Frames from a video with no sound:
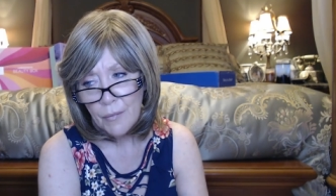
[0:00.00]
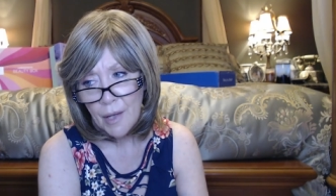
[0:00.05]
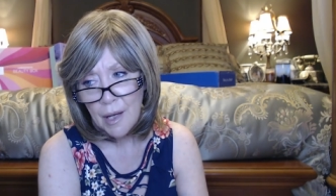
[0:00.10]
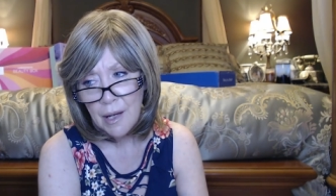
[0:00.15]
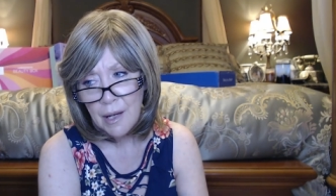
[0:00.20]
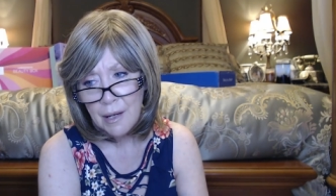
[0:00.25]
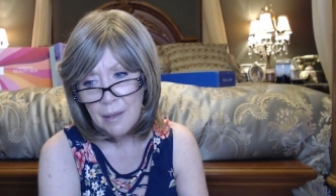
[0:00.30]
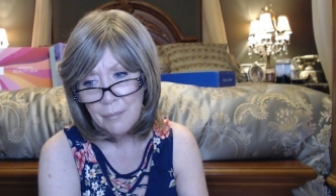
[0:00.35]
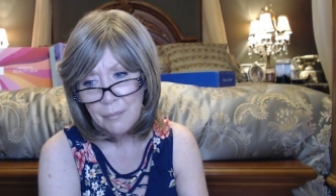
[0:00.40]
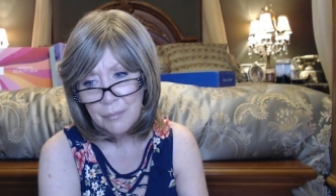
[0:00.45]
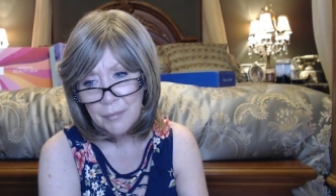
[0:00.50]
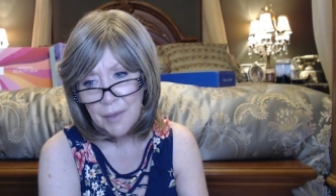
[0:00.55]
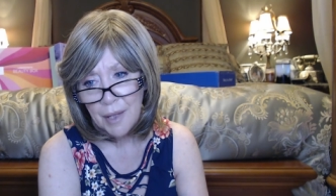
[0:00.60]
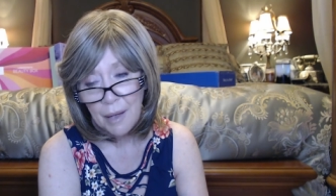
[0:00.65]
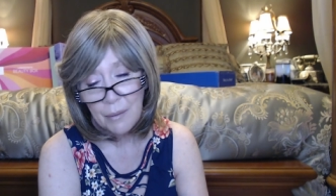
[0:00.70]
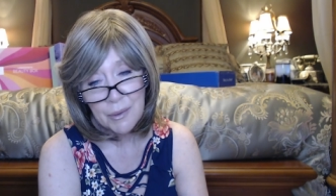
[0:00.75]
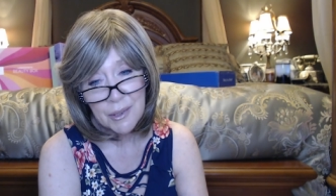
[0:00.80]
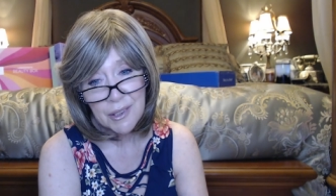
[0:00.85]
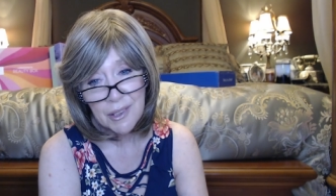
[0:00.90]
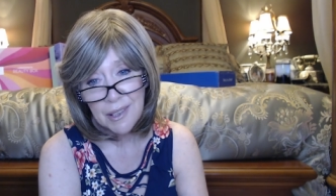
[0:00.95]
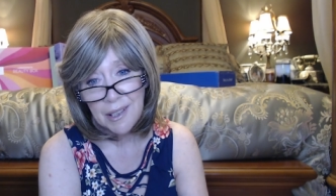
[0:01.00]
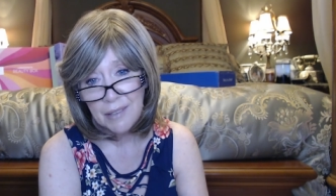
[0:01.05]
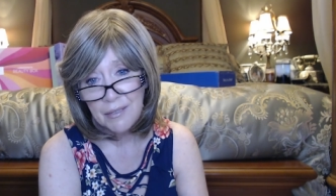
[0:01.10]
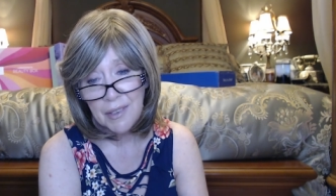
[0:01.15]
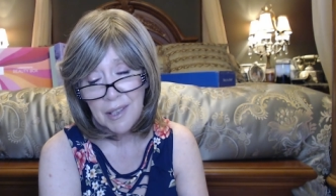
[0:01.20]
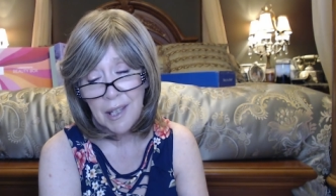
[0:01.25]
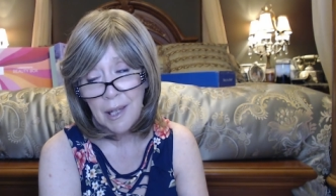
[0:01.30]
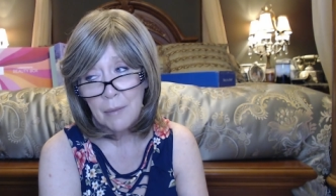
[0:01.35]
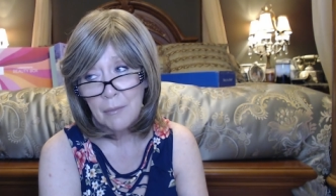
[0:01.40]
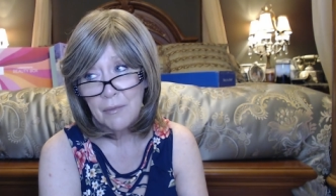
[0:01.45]
Um, I was going to have
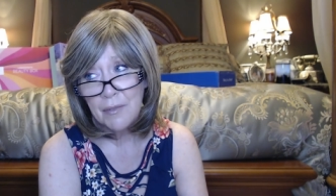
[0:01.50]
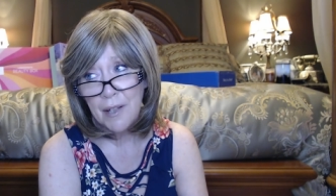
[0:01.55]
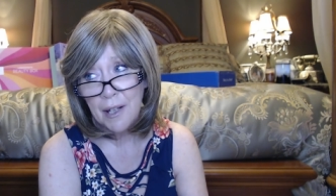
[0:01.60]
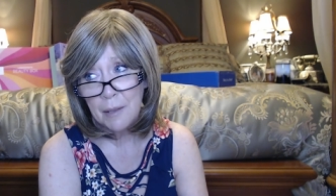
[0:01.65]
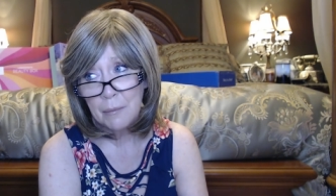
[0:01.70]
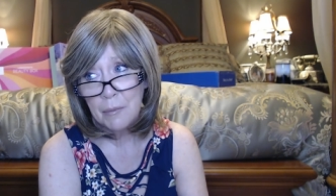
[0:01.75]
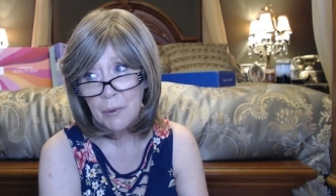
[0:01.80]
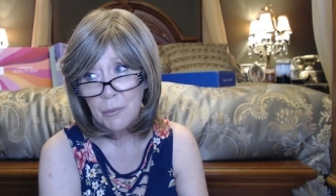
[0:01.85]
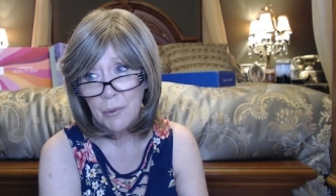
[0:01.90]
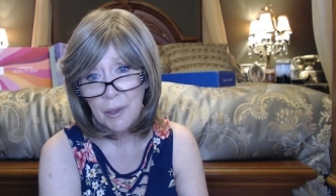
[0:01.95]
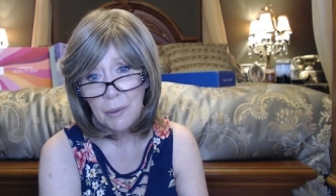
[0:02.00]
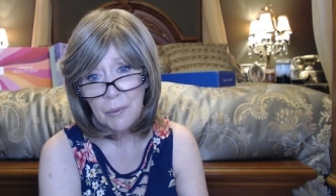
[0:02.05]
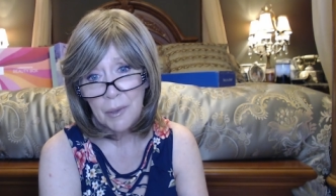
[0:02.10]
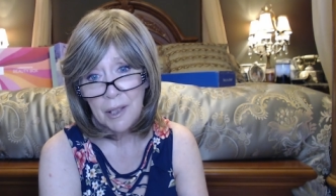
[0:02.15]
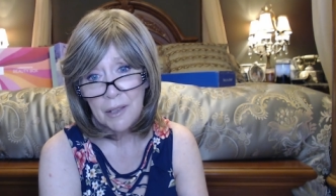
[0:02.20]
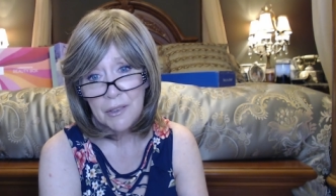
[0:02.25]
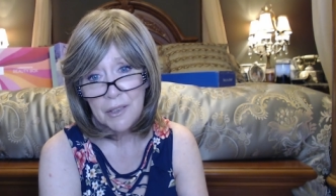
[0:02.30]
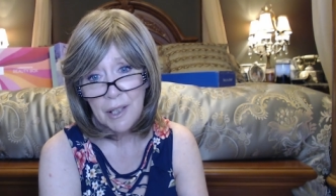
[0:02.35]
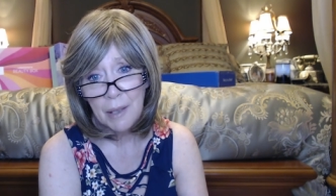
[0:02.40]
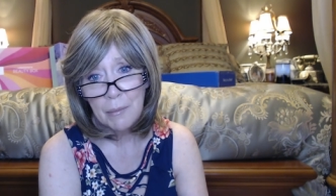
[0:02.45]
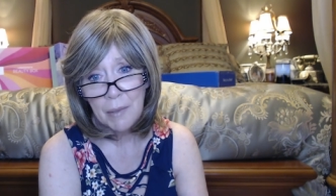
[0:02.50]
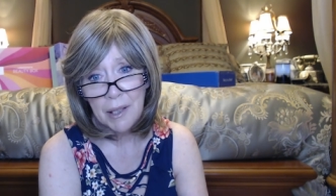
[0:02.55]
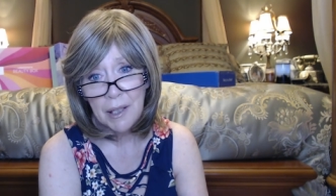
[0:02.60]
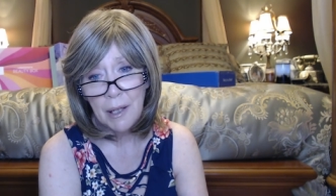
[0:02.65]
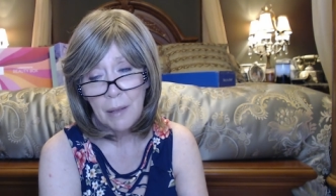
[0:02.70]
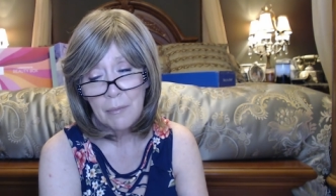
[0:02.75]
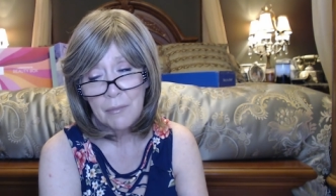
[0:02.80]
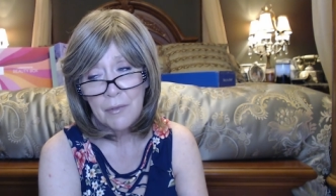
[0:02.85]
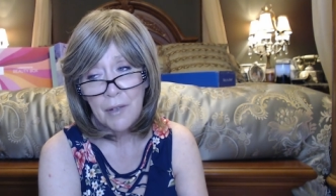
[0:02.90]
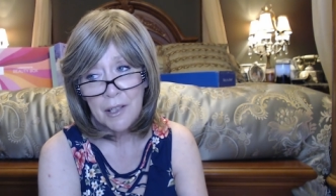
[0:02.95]
a campfire, but when I went out to get my
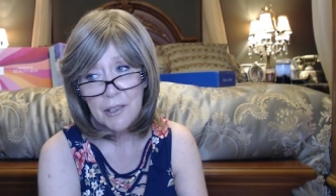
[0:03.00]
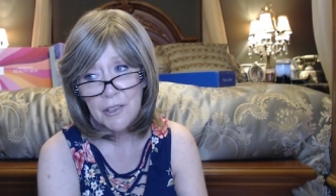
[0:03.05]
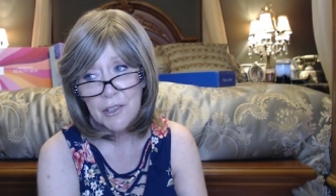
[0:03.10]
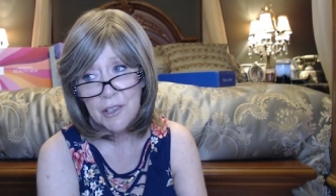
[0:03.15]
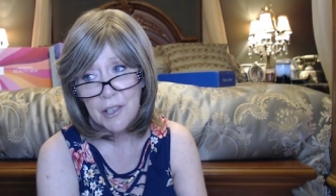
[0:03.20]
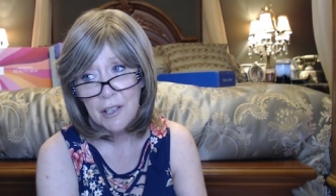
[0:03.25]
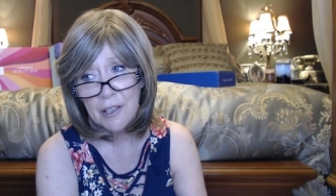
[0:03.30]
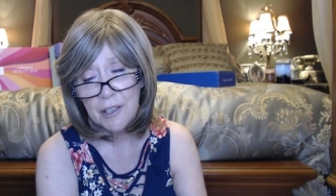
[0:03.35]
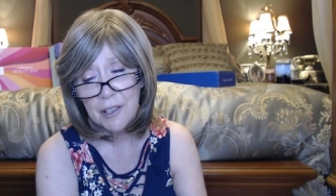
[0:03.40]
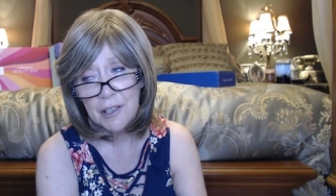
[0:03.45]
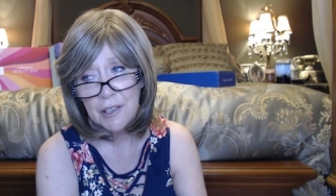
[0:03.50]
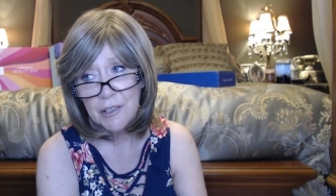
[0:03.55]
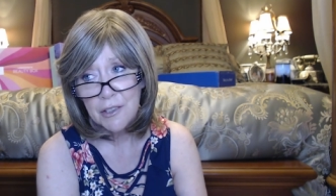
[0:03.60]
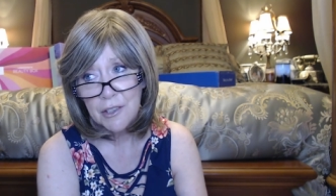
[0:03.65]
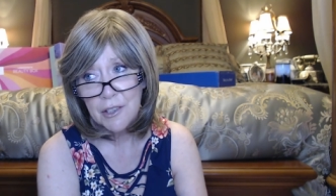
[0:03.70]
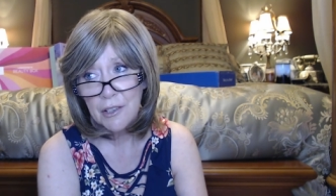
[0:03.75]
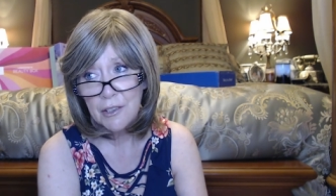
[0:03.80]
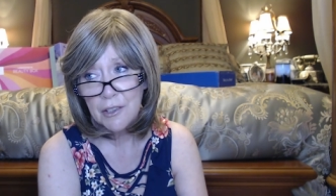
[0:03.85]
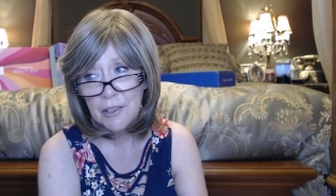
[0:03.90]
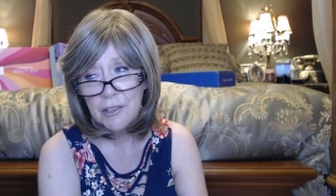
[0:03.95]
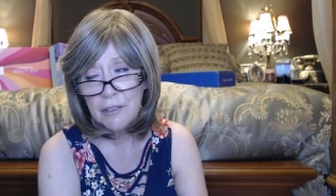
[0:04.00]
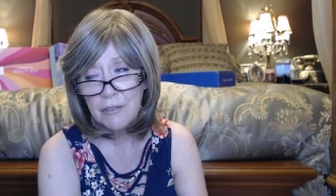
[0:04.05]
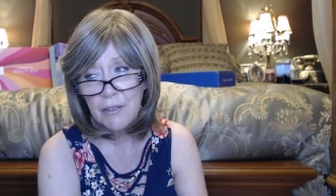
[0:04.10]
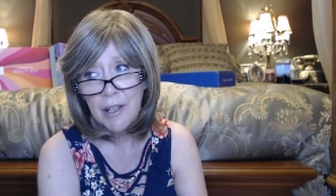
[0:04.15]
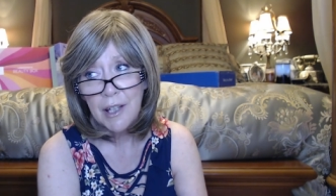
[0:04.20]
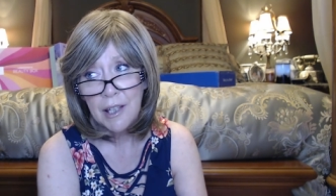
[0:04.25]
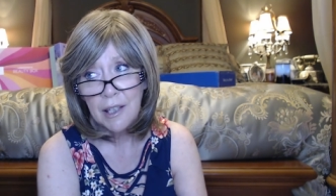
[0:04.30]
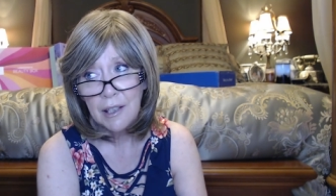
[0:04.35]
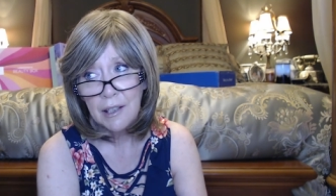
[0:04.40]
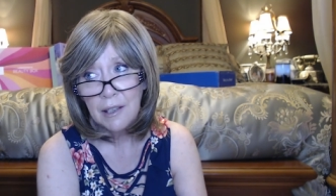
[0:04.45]
campfire started, it started to
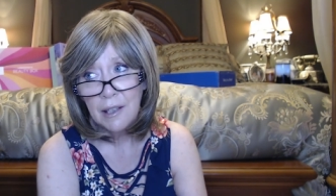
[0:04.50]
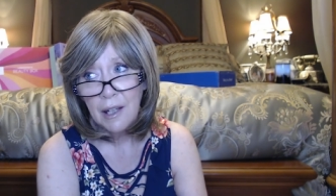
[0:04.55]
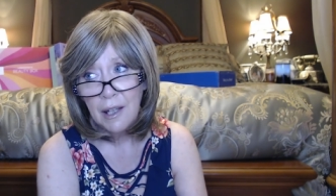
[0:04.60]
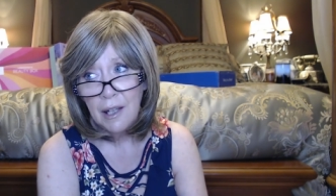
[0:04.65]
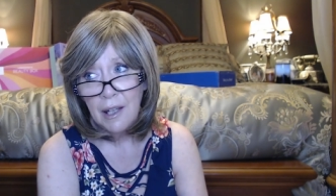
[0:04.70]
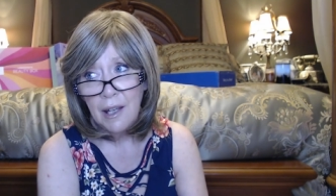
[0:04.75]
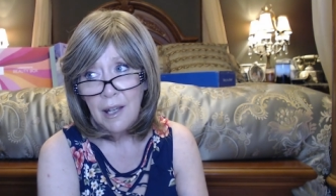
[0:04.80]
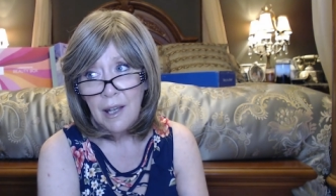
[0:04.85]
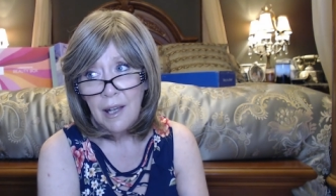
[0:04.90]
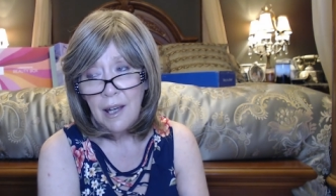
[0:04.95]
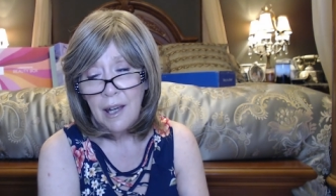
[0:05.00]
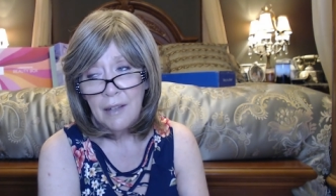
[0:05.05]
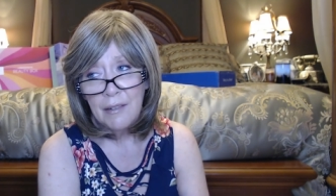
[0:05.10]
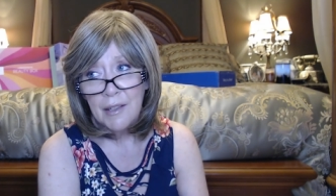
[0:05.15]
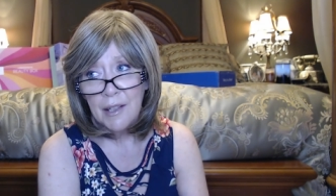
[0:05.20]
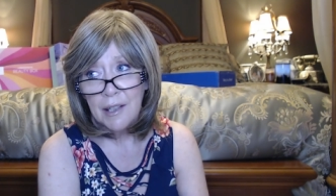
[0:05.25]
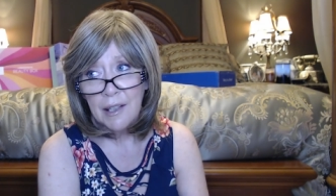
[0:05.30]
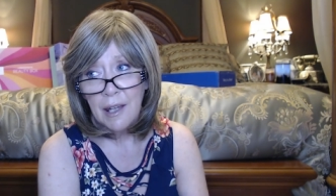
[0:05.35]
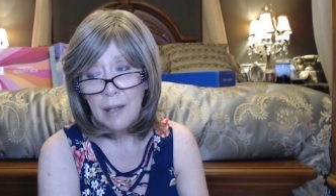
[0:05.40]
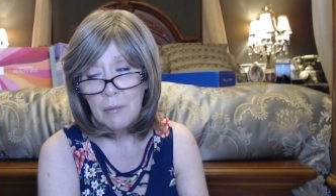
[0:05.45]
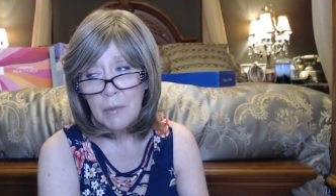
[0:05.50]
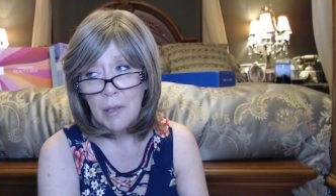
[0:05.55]
rain. And then I came